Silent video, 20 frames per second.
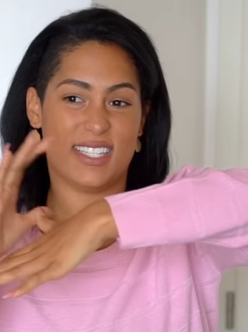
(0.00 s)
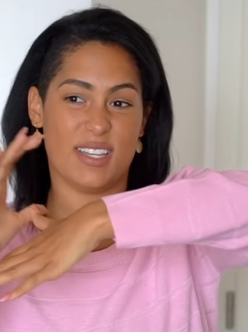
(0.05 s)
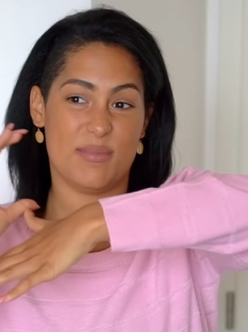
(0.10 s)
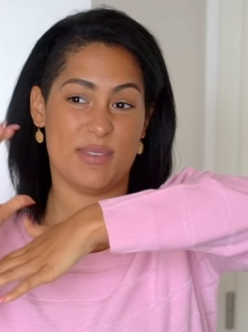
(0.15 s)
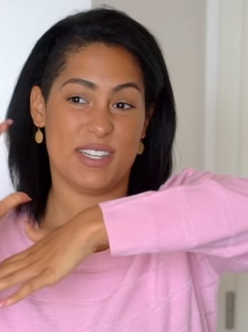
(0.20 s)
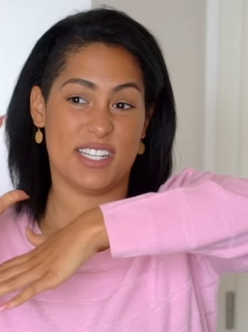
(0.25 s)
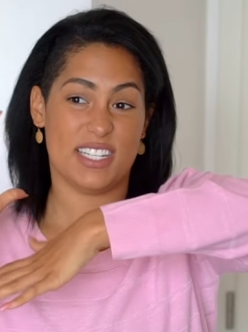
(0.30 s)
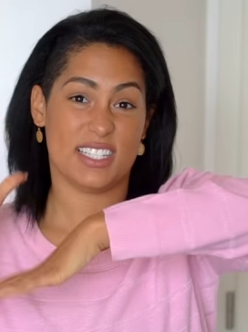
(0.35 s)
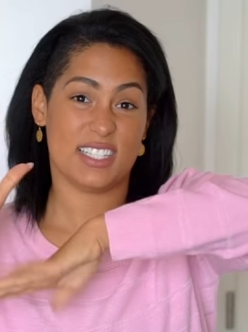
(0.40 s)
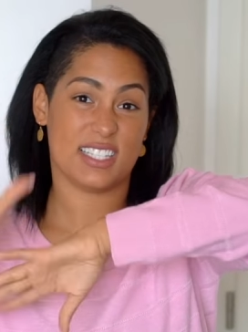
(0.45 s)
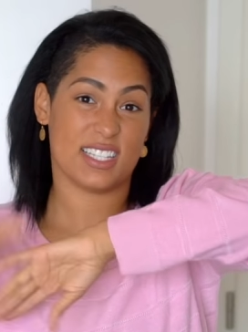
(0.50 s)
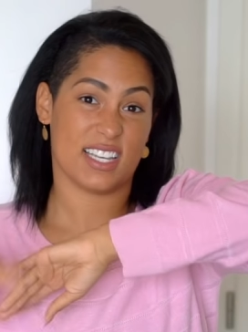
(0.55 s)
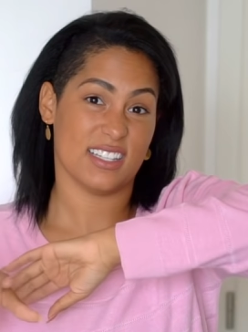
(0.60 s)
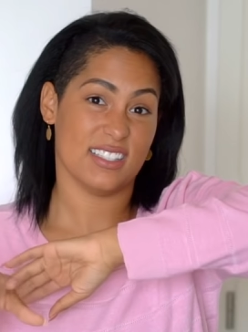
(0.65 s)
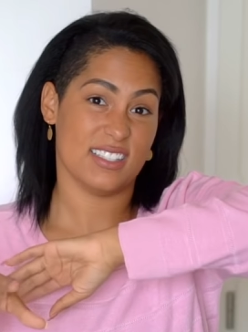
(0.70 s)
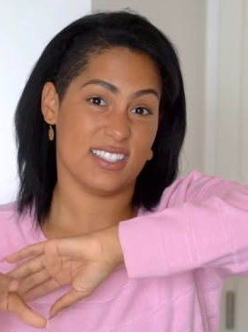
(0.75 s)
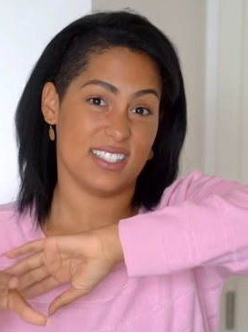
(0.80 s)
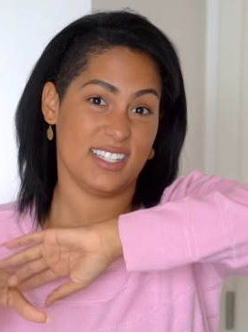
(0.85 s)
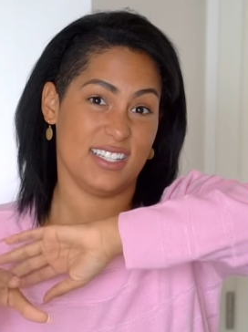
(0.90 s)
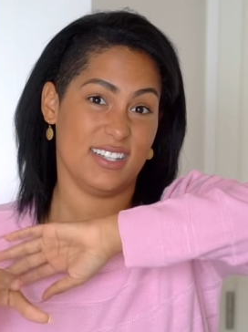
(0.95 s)
to be
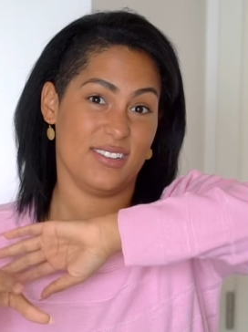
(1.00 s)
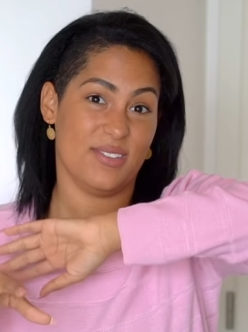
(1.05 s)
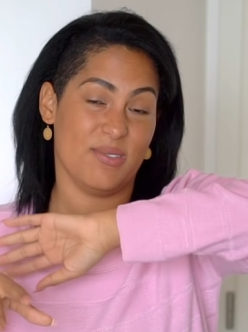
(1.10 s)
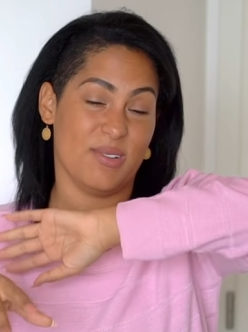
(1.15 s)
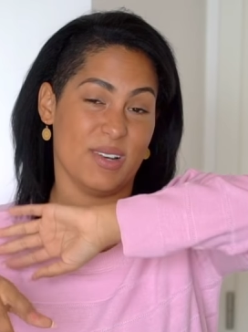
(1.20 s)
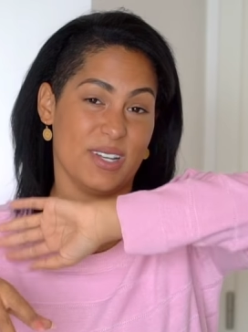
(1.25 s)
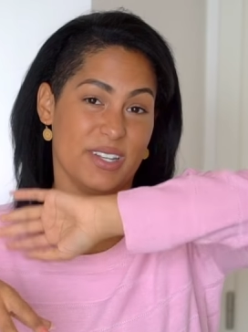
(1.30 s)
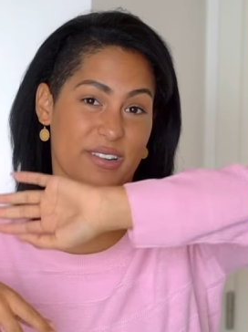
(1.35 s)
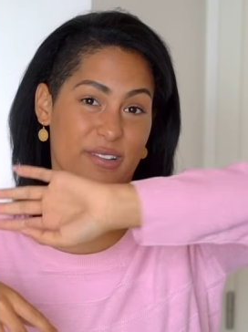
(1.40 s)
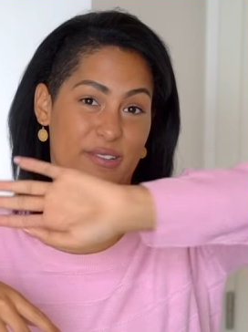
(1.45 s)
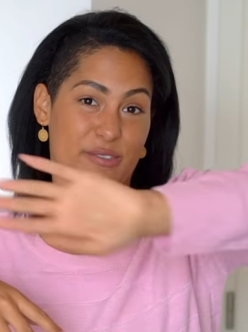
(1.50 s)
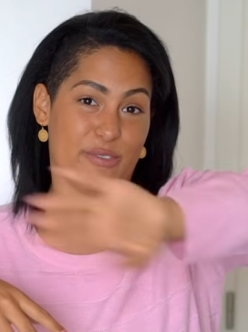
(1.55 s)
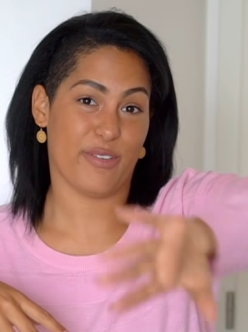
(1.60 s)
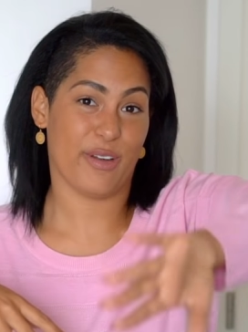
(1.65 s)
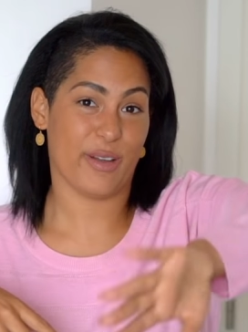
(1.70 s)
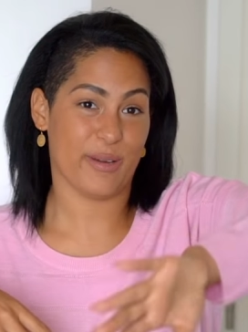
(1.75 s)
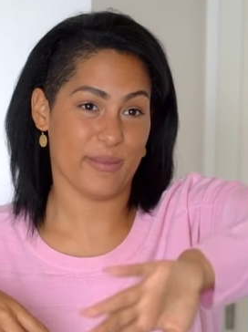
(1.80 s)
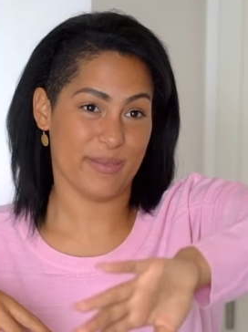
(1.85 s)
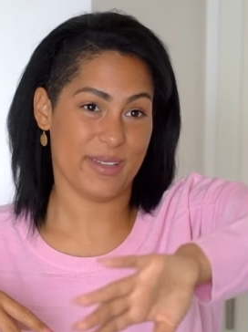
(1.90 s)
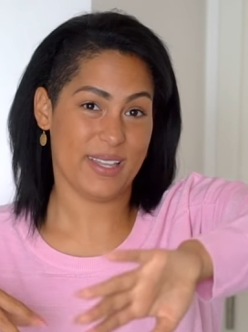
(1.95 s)
disgusting where you're
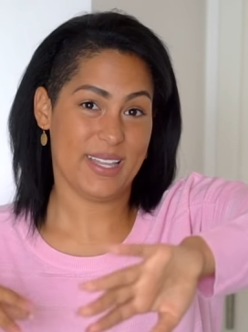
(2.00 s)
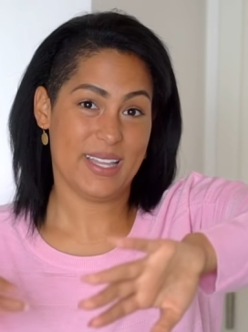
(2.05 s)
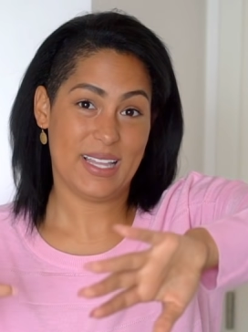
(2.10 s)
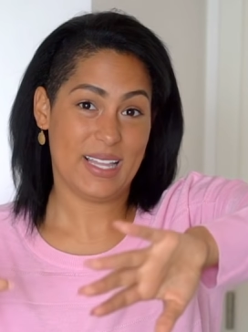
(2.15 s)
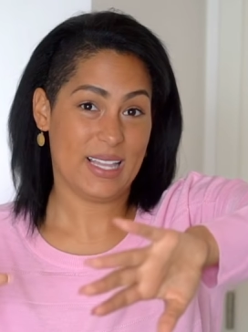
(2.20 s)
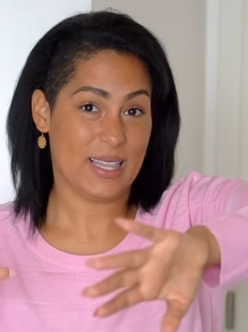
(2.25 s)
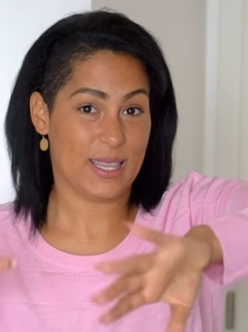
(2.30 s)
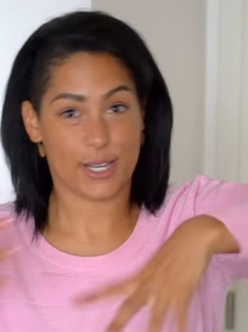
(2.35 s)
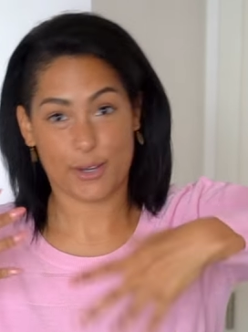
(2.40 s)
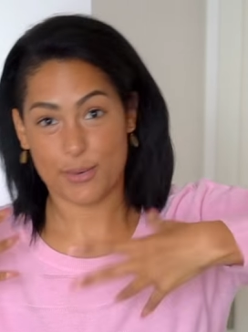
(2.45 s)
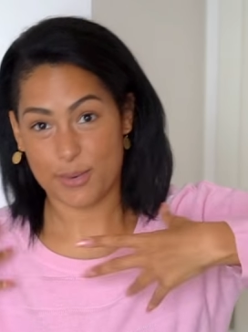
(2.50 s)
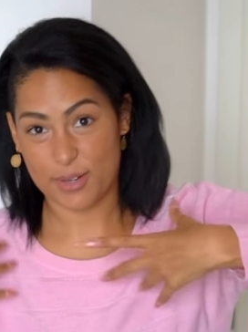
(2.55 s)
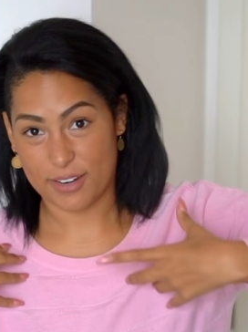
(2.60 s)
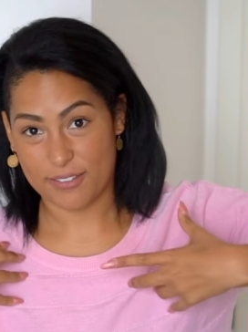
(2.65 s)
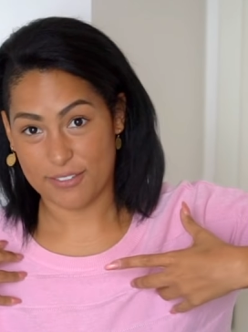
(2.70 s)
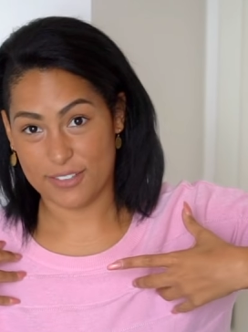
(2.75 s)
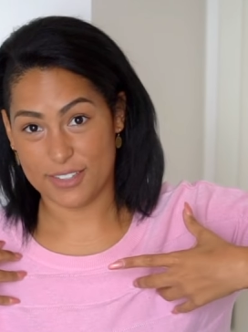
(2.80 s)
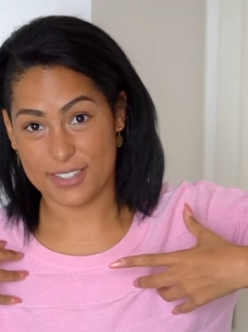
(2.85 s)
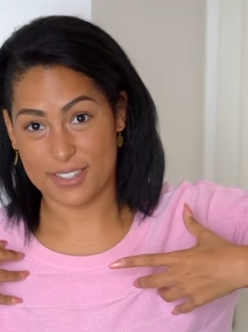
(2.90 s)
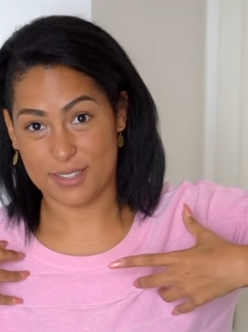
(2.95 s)
from, like what
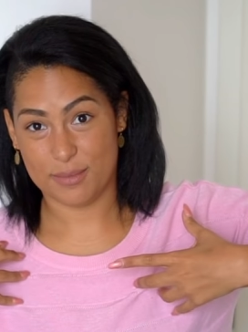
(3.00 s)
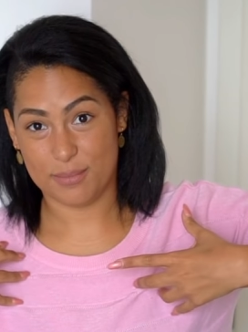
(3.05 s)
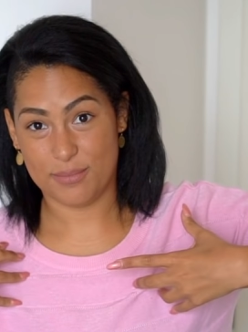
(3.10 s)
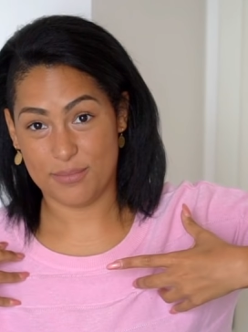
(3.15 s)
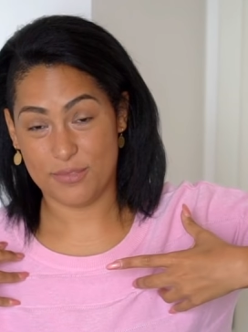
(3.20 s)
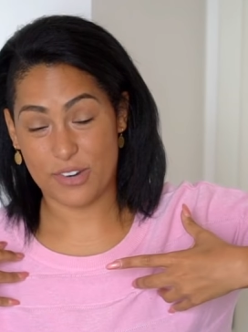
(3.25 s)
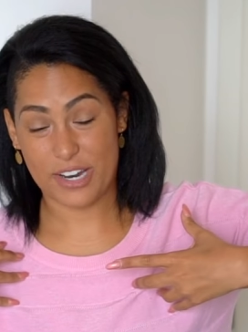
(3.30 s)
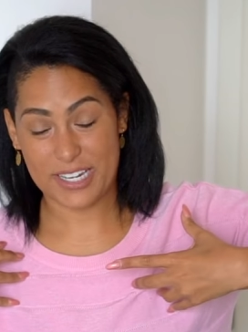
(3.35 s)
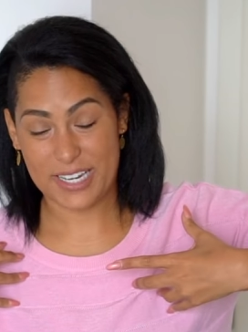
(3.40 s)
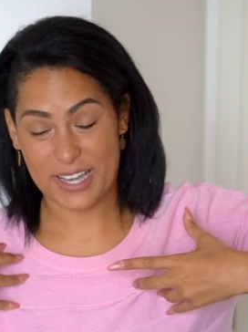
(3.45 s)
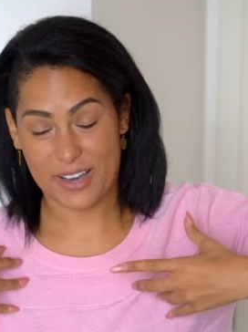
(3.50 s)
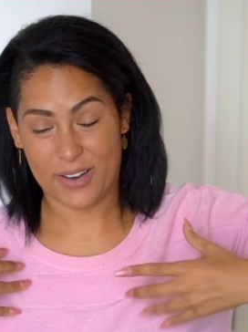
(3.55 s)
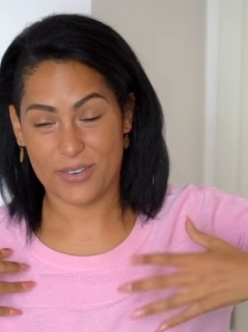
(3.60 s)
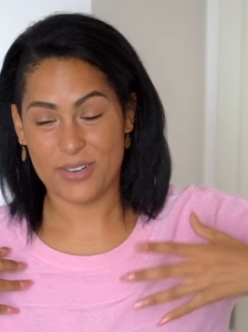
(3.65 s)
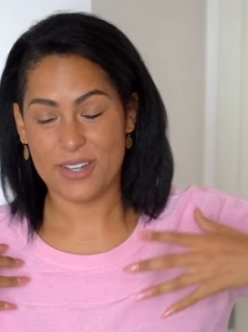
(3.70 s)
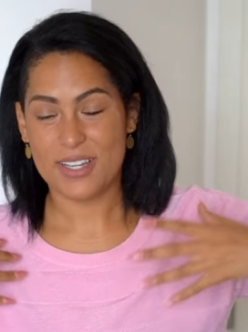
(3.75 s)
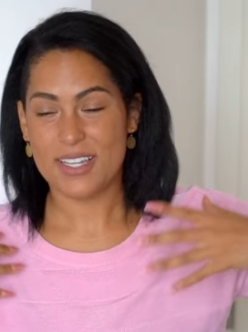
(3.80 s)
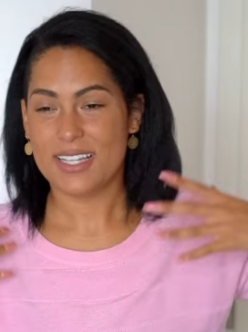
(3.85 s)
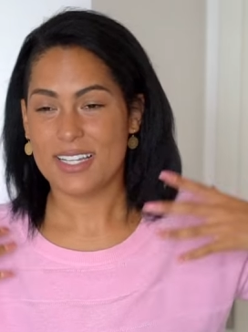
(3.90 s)
I've listed right now,